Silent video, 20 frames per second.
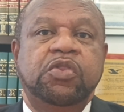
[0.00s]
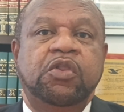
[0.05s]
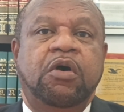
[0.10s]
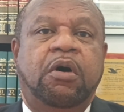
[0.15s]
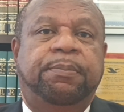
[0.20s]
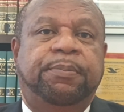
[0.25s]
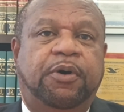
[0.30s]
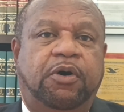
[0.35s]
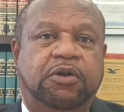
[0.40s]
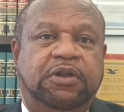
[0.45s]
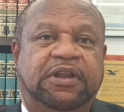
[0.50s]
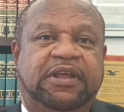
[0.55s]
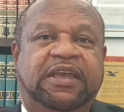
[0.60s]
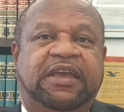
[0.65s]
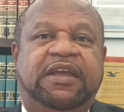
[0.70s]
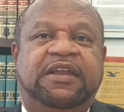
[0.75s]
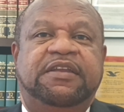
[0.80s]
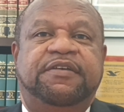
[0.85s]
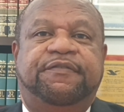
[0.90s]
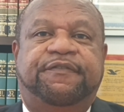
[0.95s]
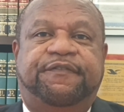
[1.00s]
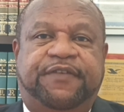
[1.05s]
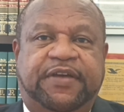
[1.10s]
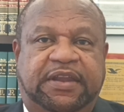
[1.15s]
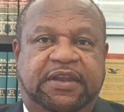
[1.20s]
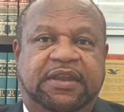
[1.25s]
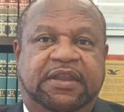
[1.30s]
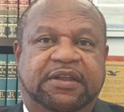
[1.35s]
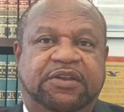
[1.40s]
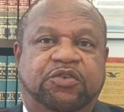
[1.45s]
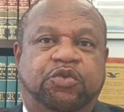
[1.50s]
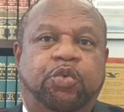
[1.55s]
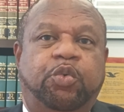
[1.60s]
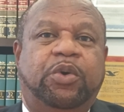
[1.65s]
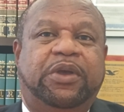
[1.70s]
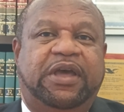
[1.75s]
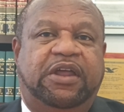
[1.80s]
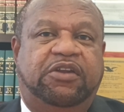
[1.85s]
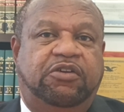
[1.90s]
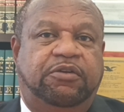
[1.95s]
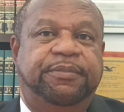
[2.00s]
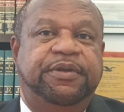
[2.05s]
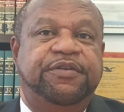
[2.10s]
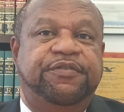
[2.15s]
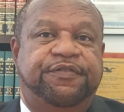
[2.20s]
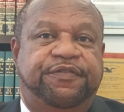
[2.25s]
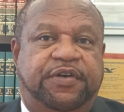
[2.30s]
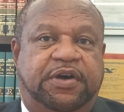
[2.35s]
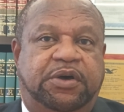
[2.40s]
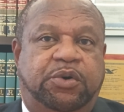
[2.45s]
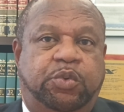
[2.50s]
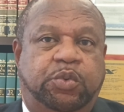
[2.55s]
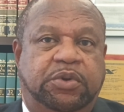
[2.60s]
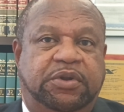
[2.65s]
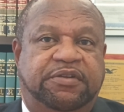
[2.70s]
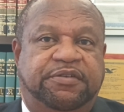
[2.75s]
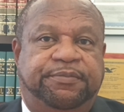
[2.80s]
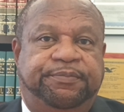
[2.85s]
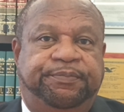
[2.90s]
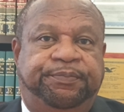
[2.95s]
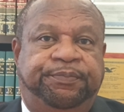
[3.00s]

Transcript: upon a defendant who cannot be found,